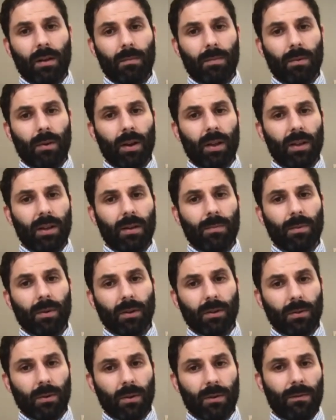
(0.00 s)
Borrelia
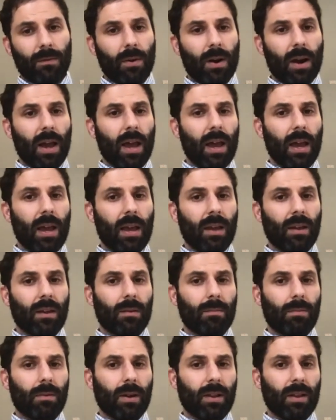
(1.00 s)
burgdorferi,
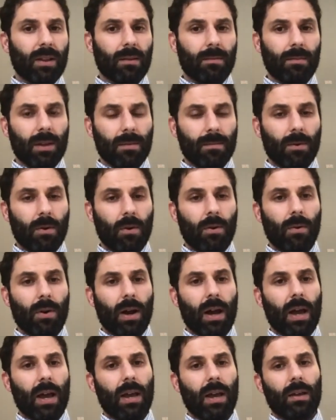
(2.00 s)
Borrelia
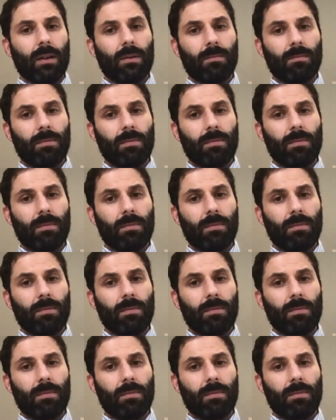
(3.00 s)
miyamotoi,